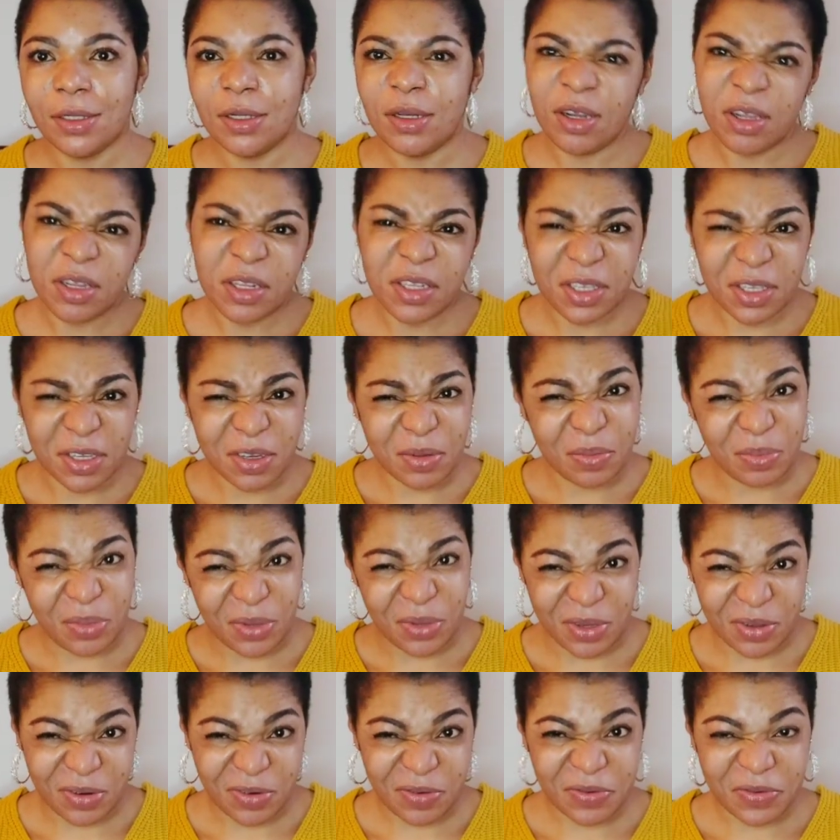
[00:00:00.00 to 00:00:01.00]
not so
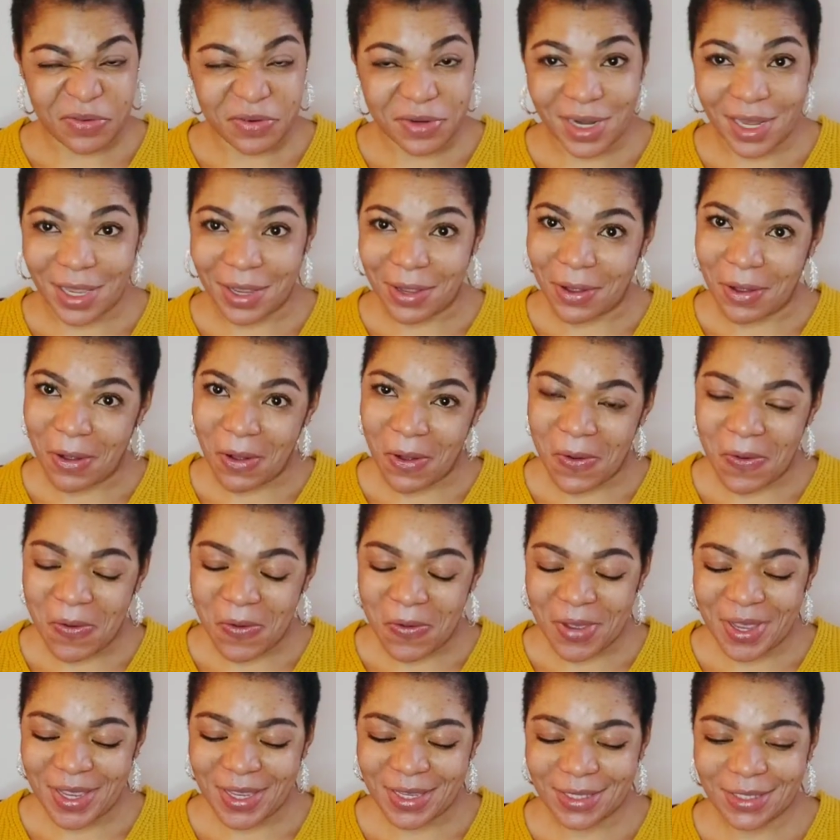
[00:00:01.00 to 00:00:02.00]
beautiful like
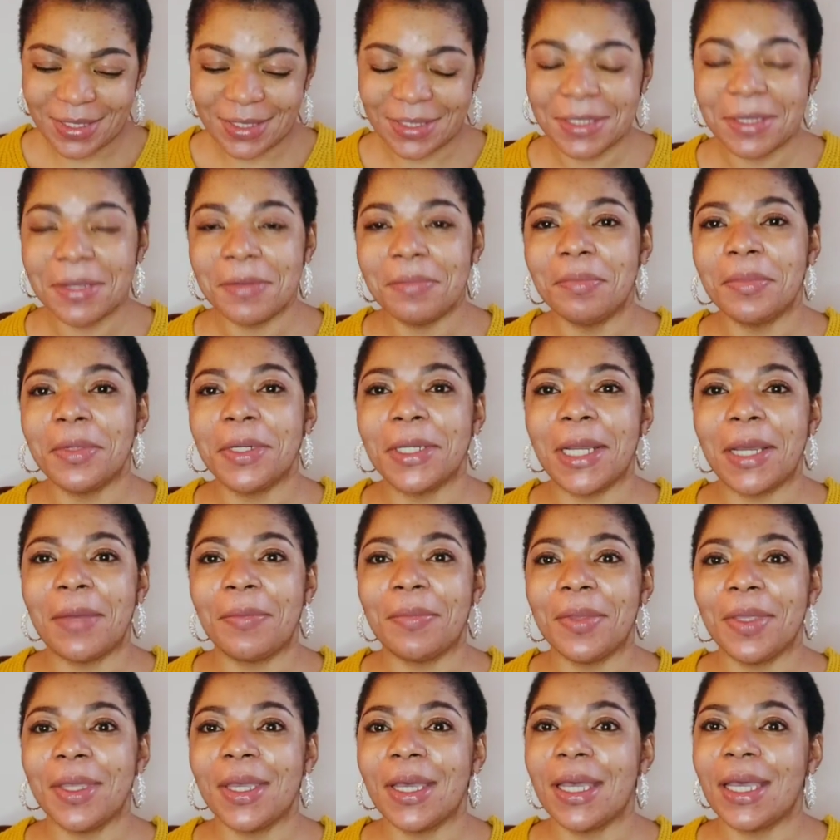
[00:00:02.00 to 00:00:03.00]
always but
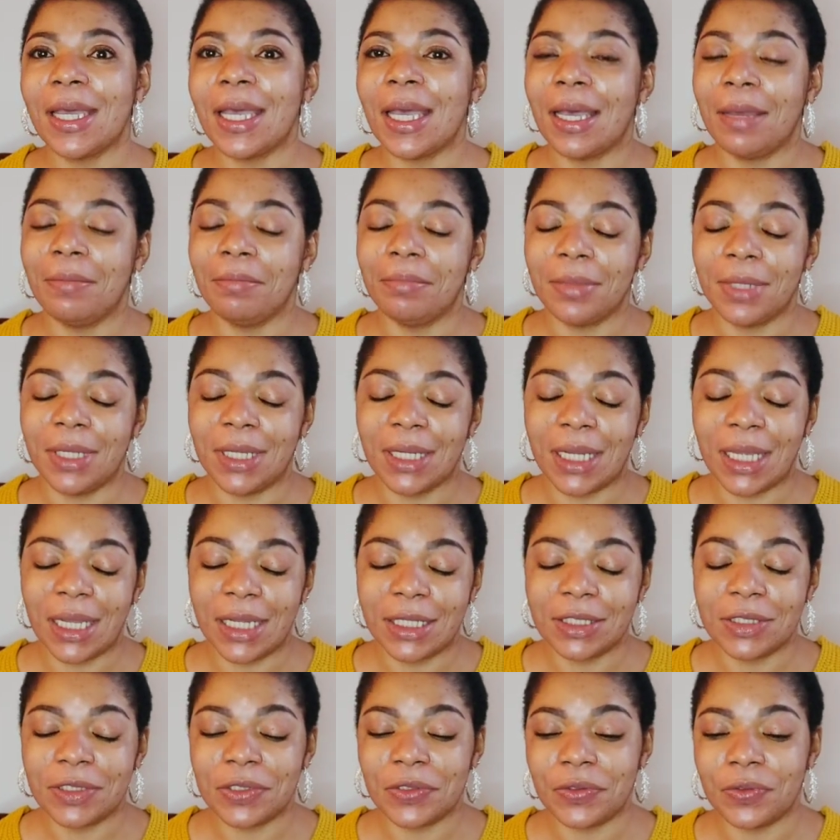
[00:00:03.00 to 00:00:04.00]
i'm here i'm
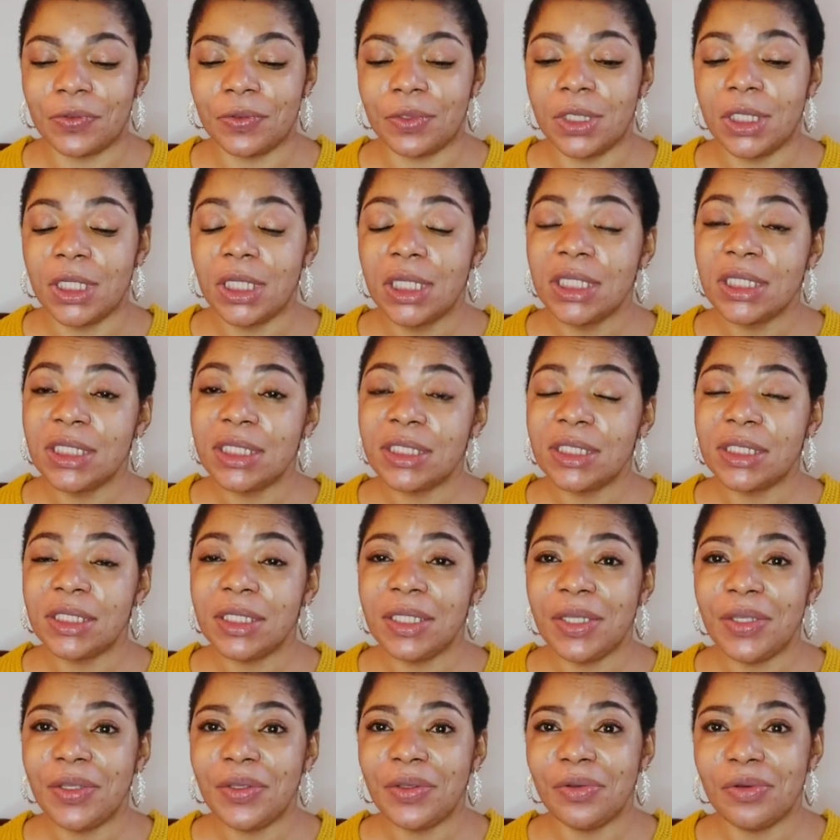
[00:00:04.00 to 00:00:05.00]
glad to
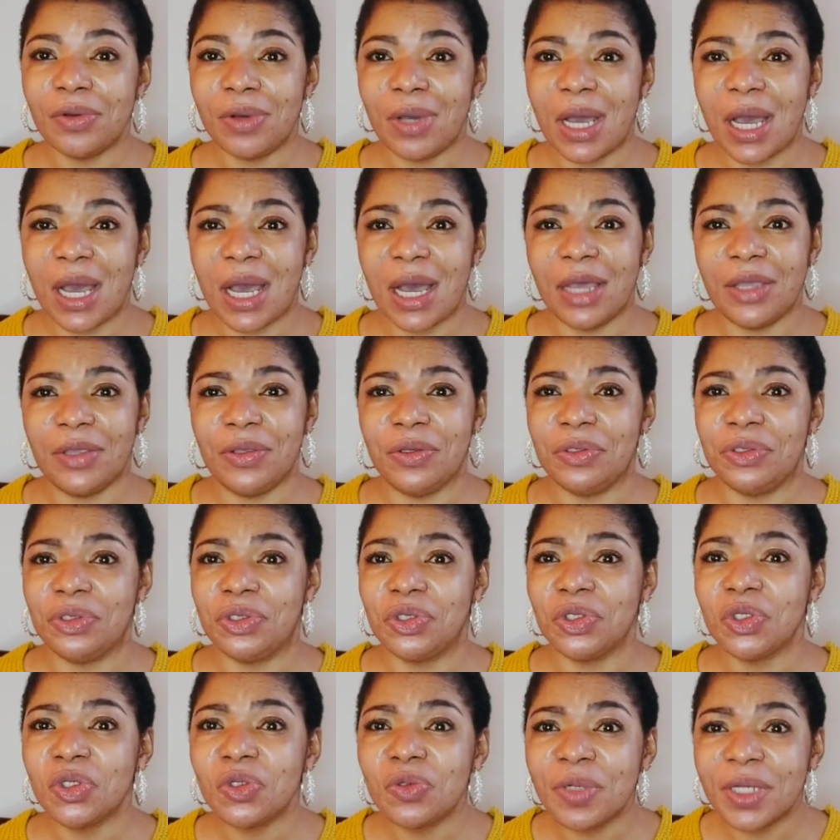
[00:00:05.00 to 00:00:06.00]
see you how you
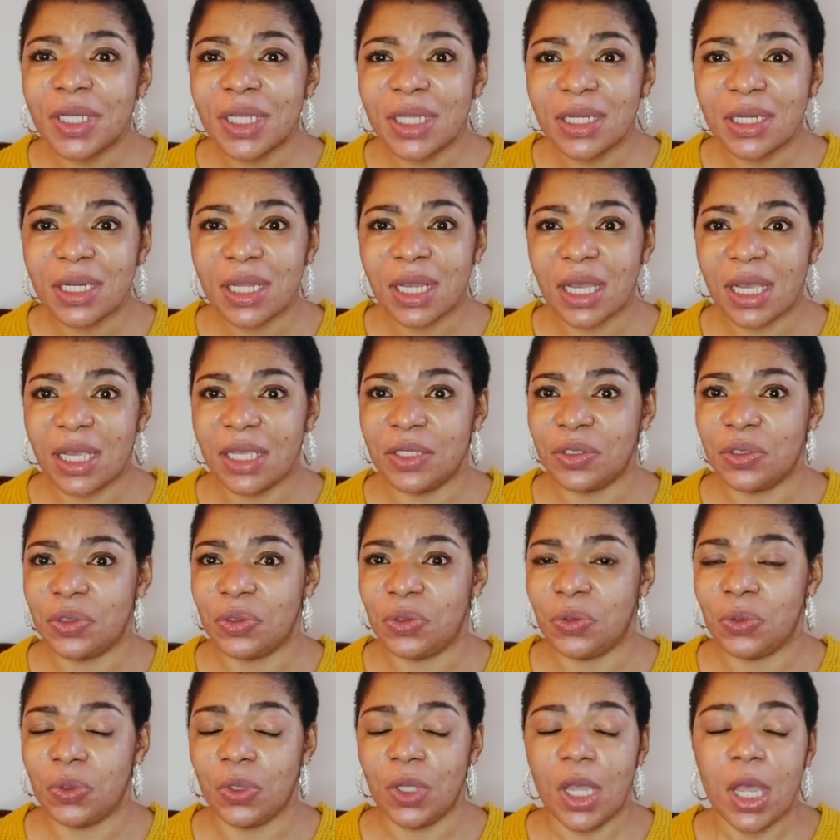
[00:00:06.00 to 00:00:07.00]
doing how
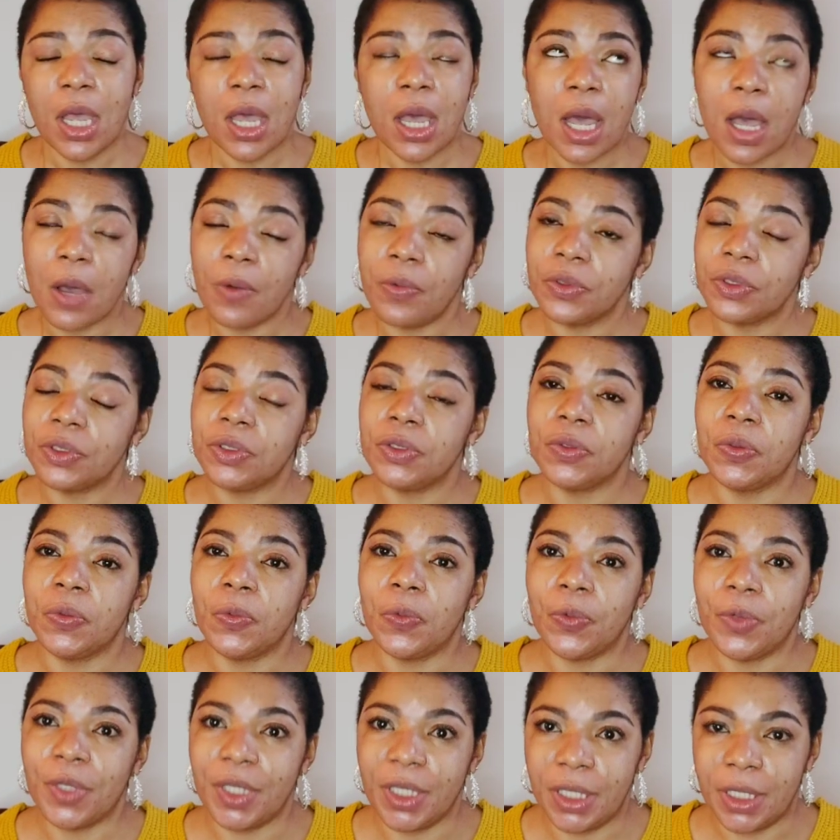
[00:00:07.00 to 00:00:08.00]
is how was your
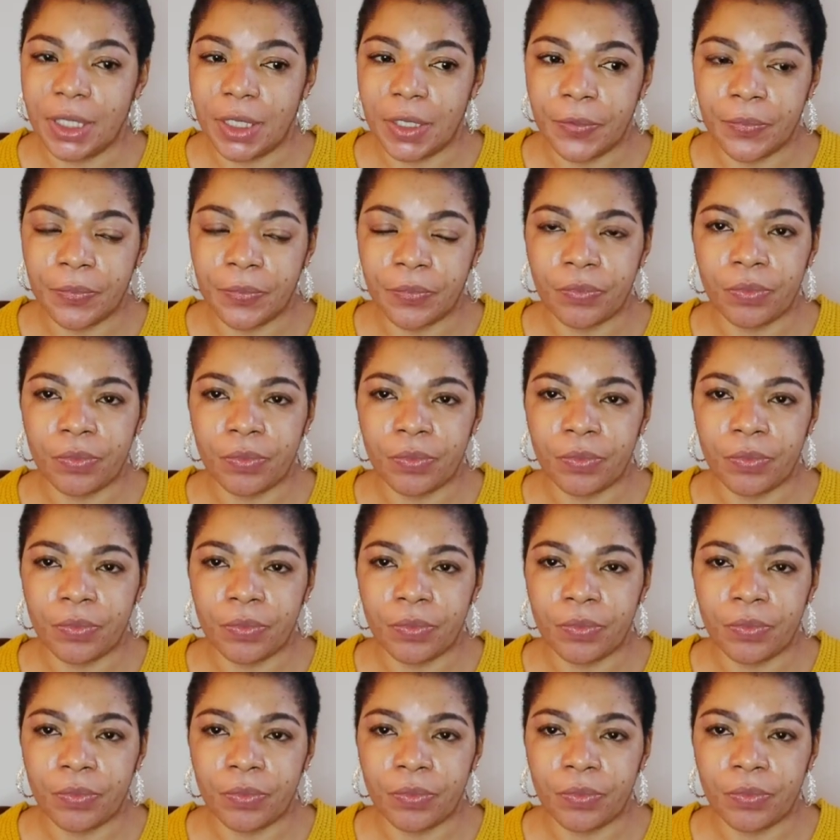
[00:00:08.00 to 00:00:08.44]
week